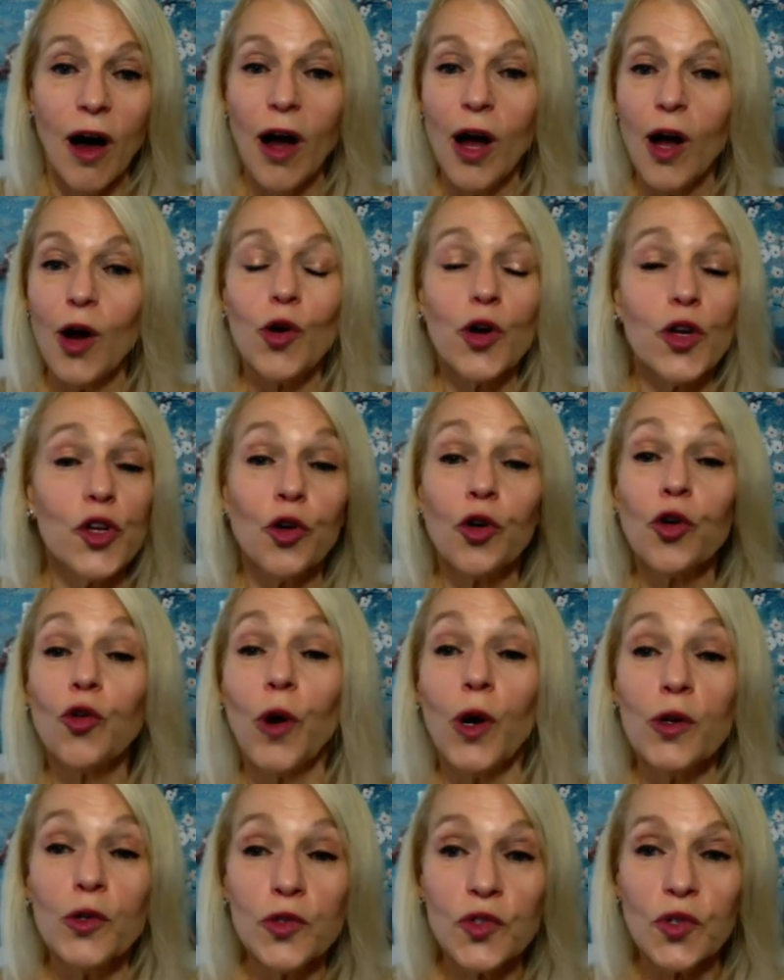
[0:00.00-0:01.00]
uh, or your
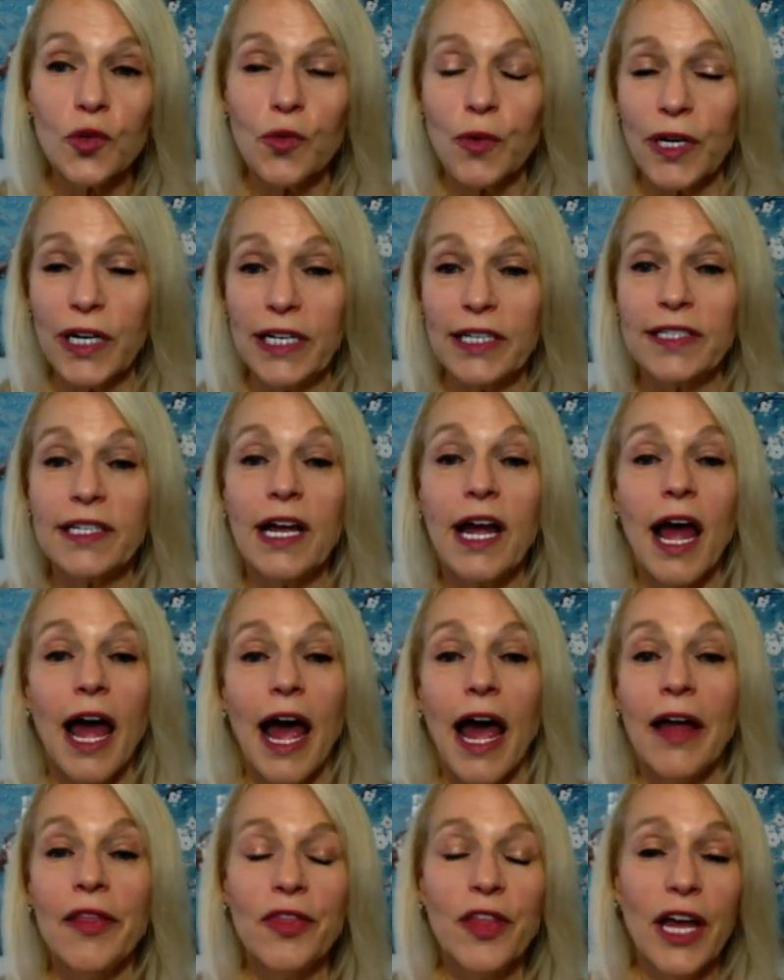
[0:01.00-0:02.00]
groceries
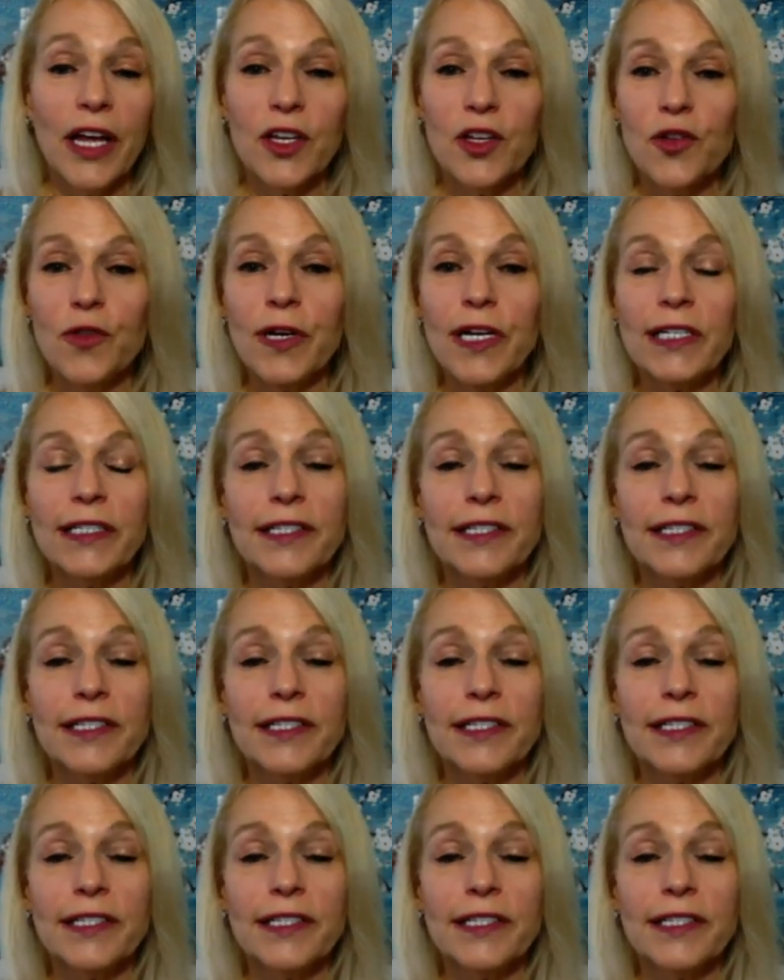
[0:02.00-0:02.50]
and that you